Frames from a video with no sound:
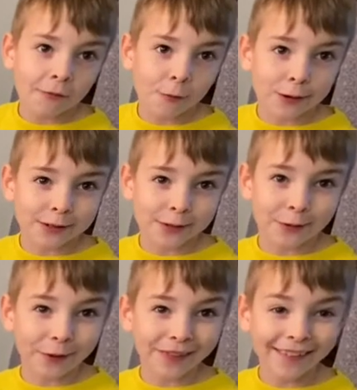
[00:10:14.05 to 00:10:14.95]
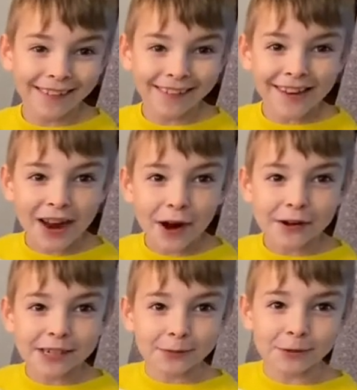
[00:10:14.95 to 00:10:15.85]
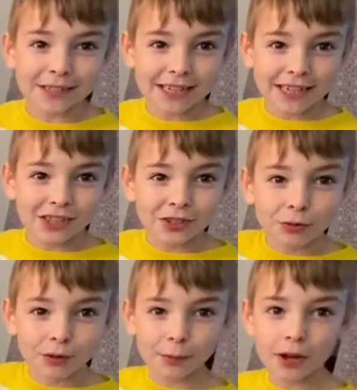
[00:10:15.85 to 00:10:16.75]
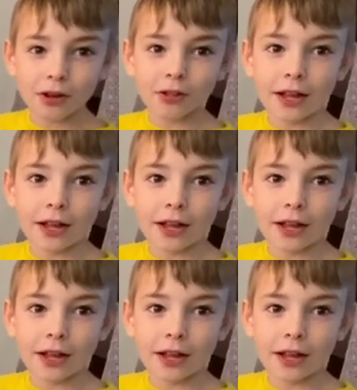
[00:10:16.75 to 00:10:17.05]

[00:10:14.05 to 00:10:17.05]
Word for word: for school. Yeah. It was a soda bottle,